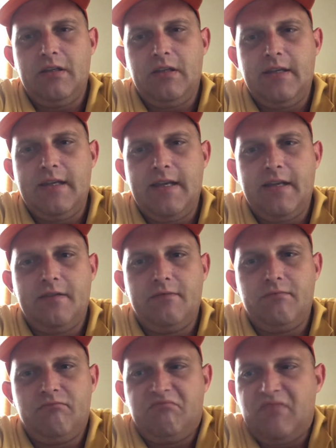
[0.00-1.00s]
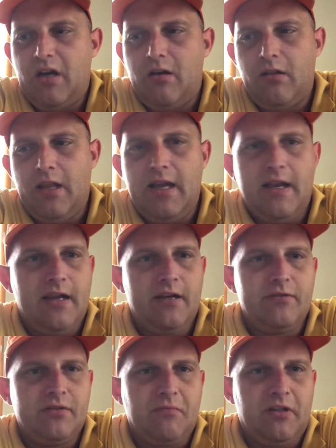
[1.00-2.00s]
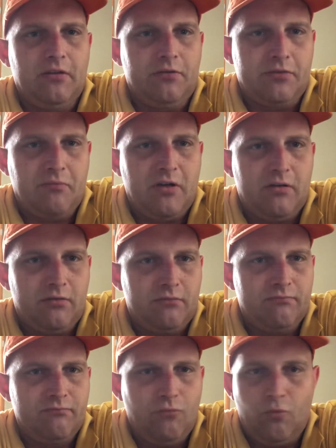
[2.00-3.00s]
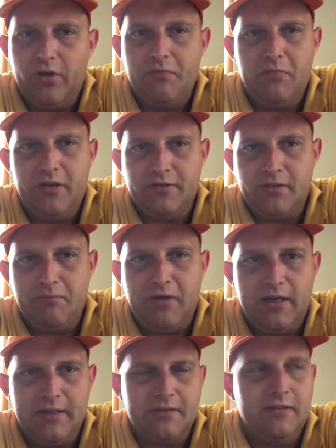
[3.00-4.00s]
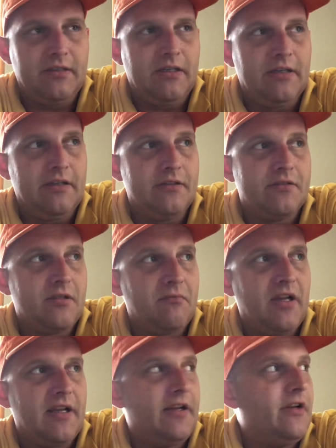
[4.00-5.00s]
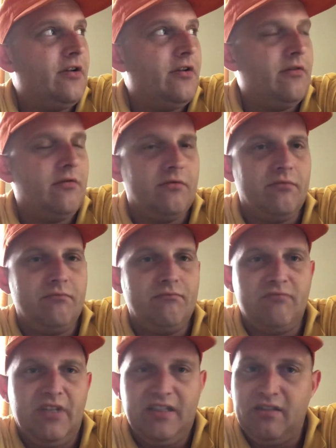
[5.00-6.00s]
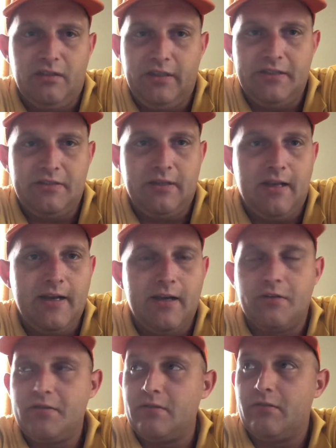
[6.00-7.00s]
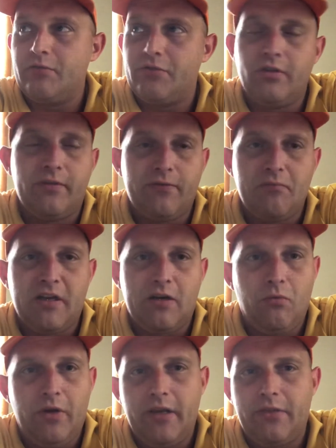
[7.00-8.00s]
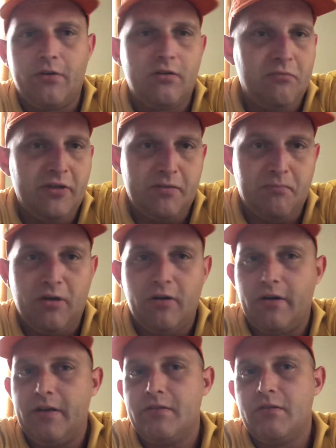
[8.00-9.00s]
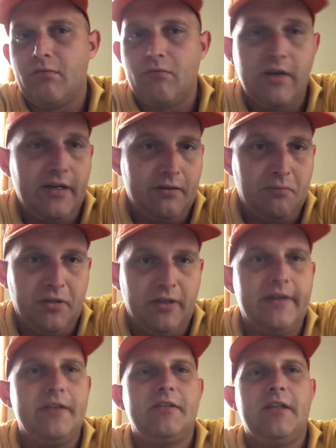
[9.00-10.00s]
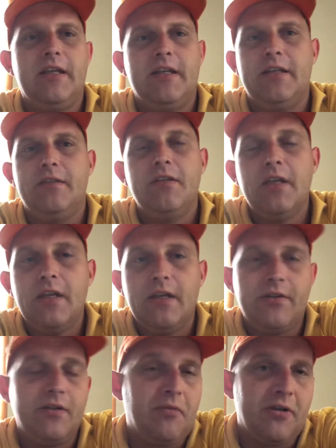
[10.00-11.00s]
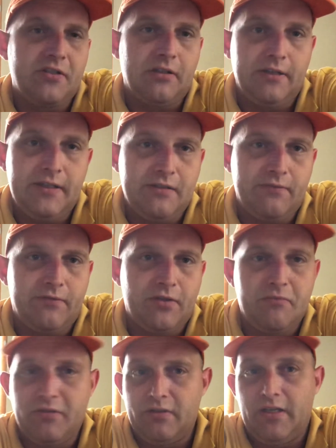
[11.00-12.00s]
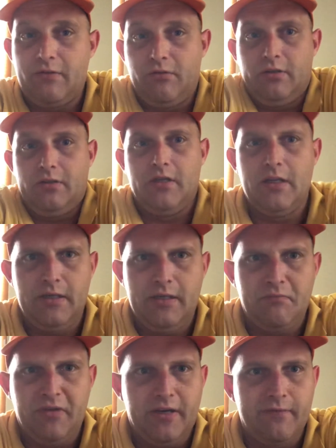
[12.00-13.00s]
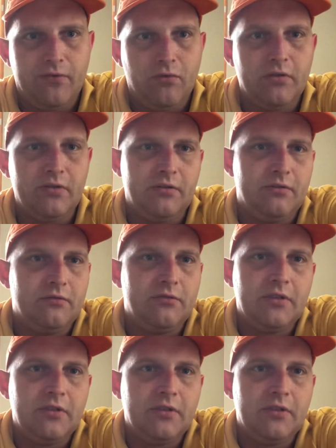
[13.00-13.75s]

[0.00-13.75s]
And all I have is my little small 1 month's deposit, and then somebody who isn't leasing the house is going to show up for about a week, throw a bunch of parties, wreck the place, and the person leasing from us is like, well, I ain't paying for it, and